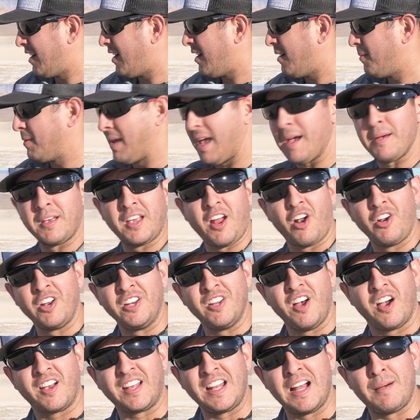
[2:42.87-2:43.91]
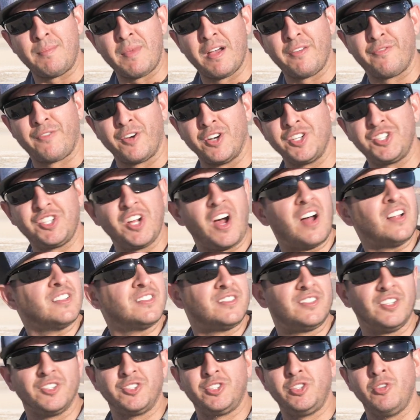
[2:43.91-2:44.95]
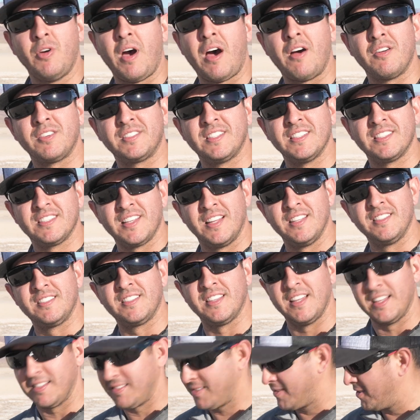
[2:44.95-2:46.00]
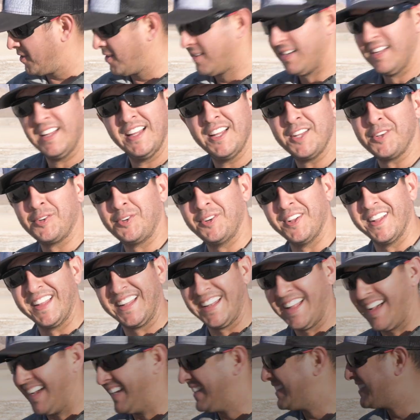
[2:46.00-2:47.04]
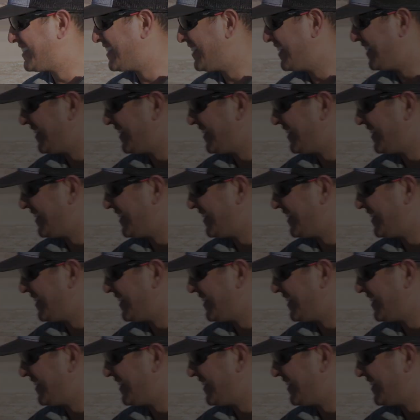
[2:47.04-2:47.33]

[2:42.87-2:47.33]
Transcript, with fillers: uh, yeah, got already knocking out my first shot. Still two hours to sunset, so it's really nice.